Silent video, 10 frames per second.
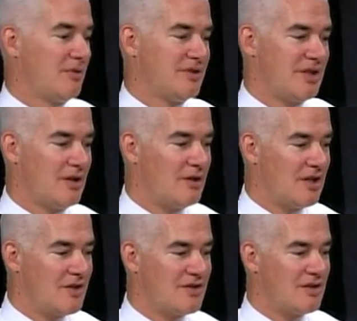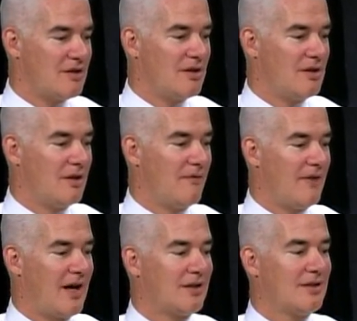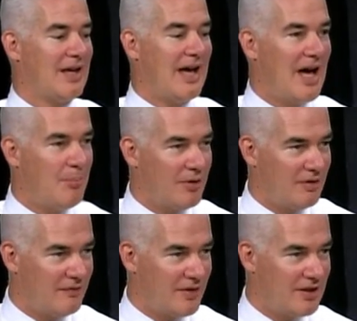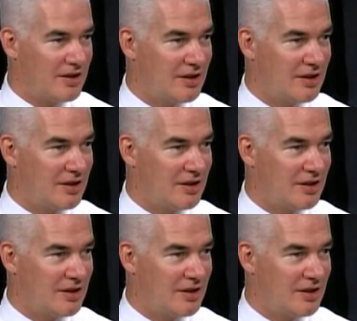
said, it doesn't affect capital funding.